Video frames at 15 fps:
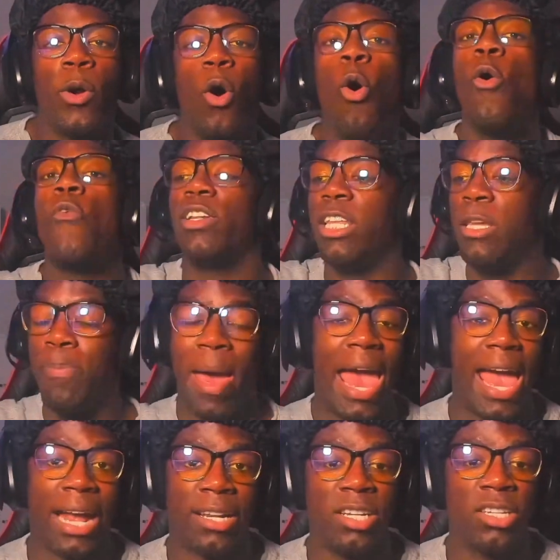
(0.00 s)
overly
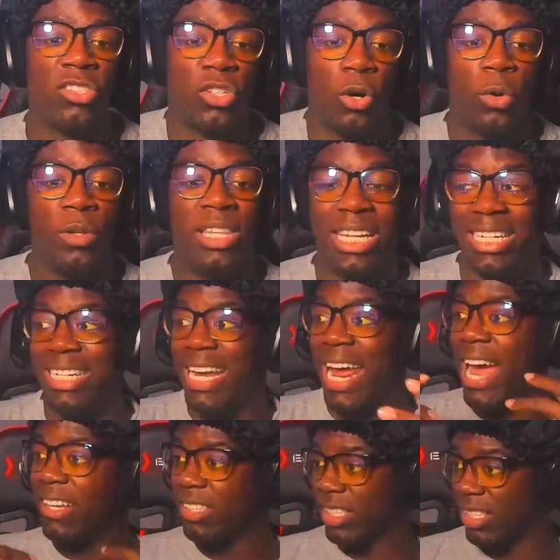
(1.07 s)
packed. So the
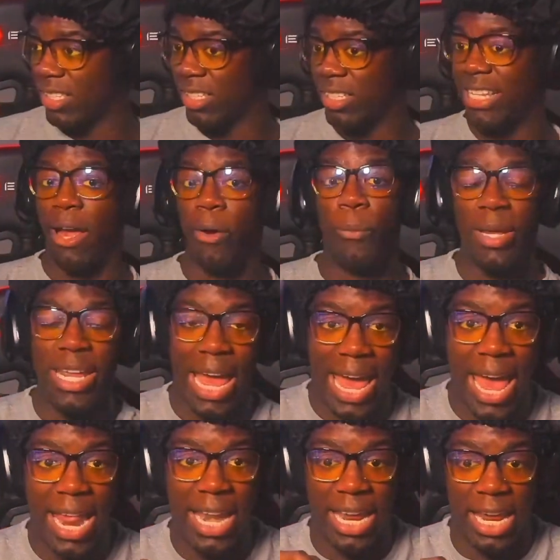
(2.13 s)
desks that we
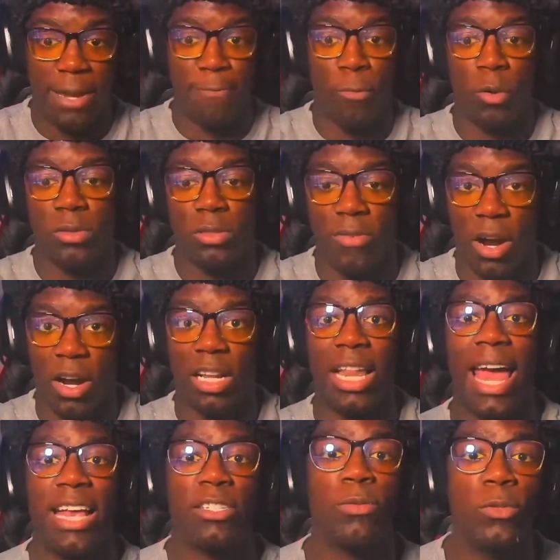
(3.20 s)
had in most of our
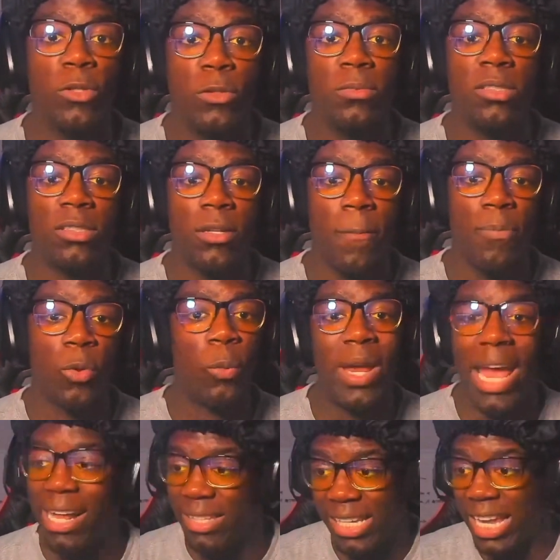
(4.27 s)
classrooms,
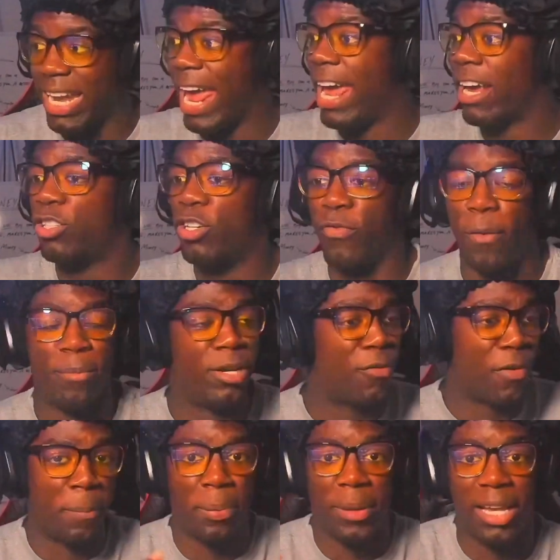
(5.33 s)
we had to get extra from
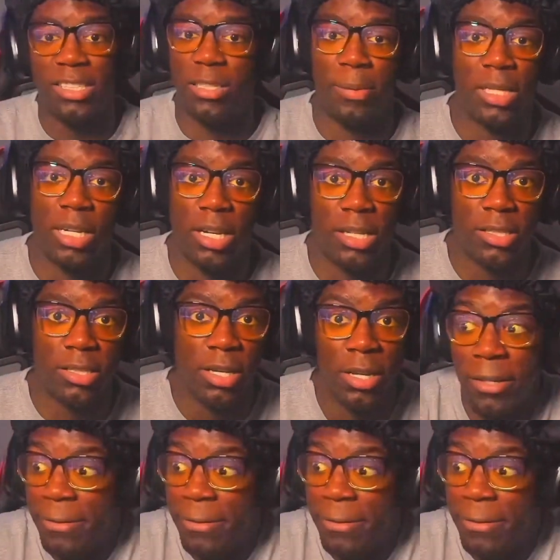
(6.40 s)
different places because